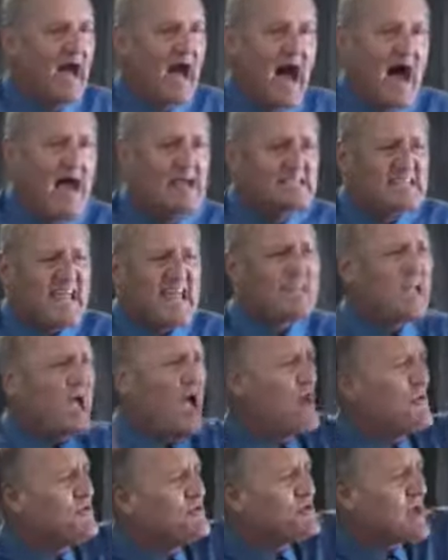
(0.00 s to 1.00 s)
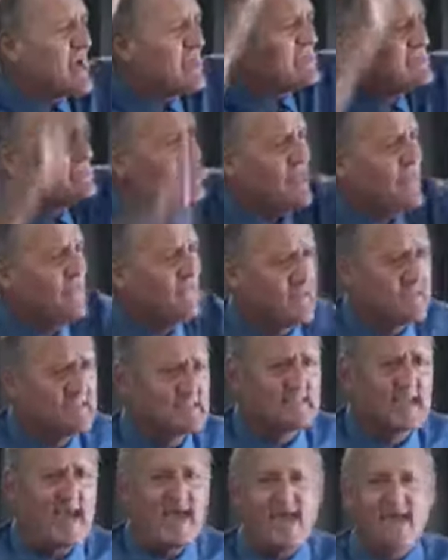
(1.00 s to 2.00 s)
I say, don't just see the
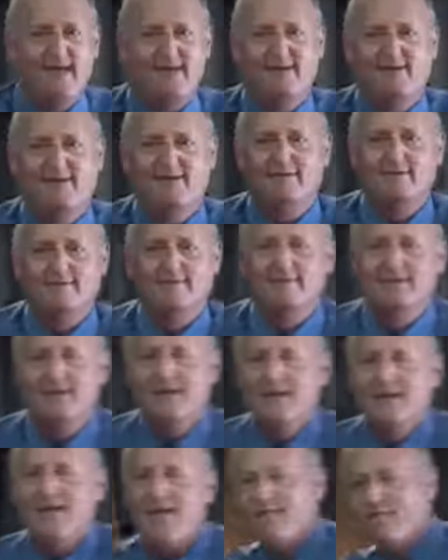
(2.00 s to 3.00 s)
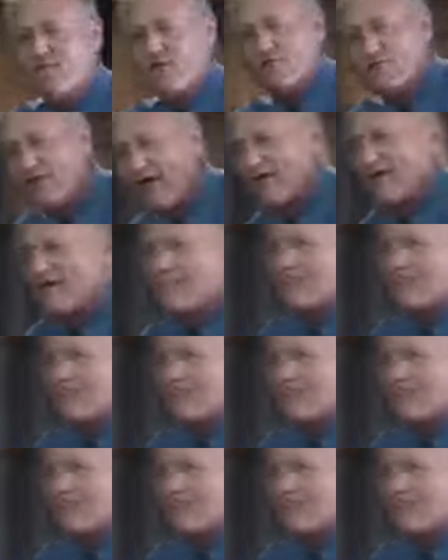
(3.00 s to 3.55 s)
steak. If you're very